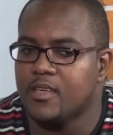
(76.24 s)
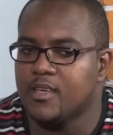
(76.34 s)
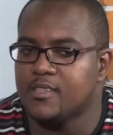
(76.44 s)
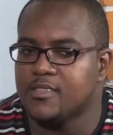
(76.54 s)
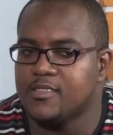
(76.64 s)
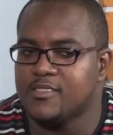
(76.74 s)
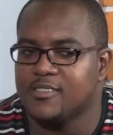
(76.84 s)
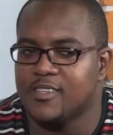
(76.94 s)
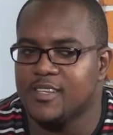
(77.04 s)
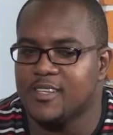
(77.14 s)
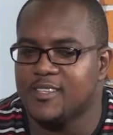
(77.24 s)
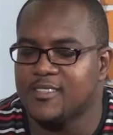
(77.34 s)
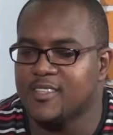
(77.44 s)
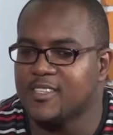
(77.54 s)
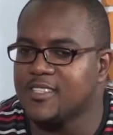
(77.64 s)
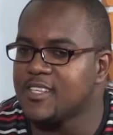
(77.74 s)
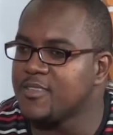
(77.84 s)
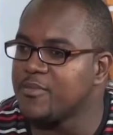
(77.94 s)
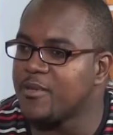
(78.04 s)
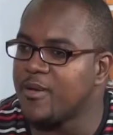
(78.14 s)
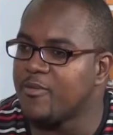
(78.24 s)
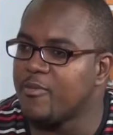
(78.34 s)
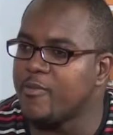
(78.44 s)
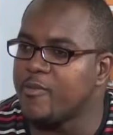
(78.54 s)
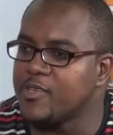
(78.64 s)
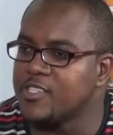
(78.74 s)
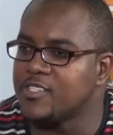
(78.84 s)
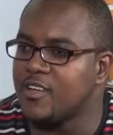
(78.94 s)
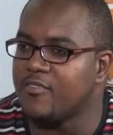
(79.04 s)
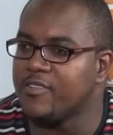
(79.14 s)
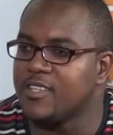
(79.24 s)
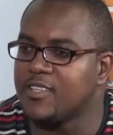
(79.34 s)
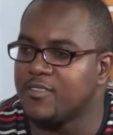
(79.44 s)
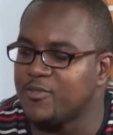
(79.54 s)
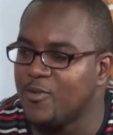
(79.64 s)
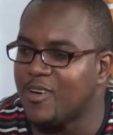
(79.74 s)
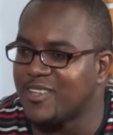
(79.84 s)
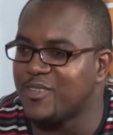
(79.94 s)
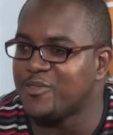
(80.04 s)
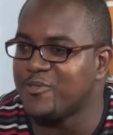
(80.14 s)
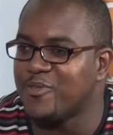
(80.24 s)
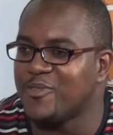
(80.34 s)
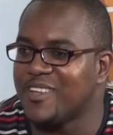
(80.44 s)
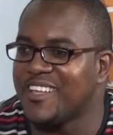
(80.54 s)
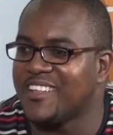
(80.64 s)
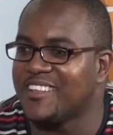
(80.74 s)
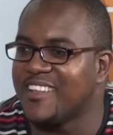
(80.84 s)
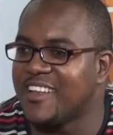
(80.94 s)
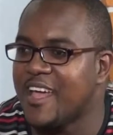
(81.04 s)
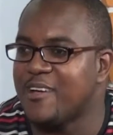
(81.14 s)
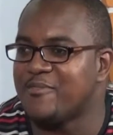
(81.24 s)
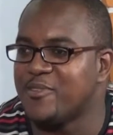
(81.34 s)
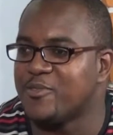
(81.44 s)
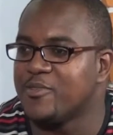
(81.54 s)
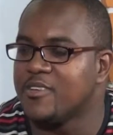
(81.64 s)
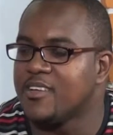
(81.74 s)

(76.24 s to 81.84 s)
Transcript: It says something about a woman when she's confident enough to walk down the road in an afro,